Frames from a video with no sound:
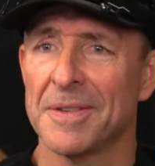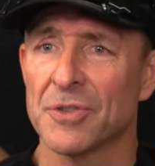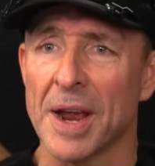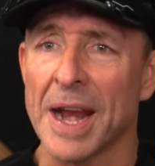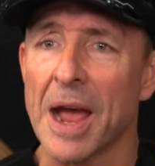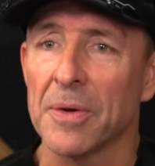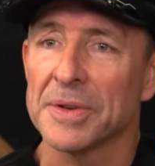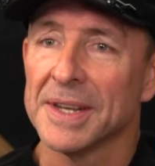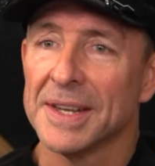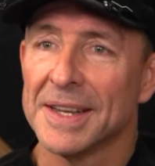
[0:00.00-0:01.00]
try it
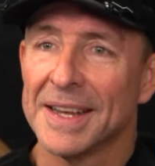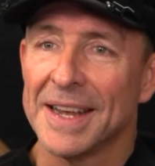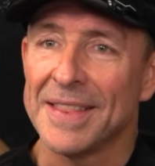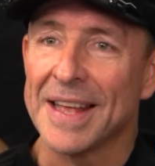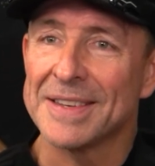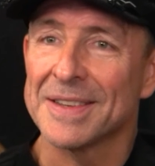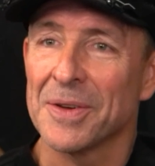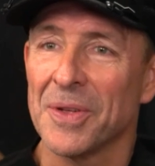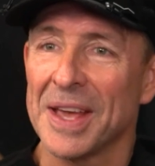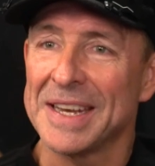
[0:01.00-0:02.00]
out and that's the
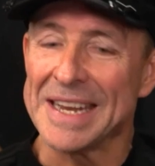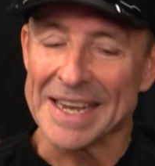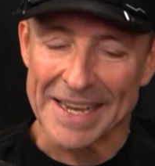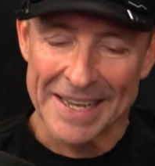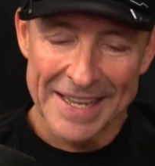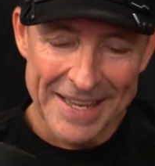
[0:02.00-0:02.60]
whole idea.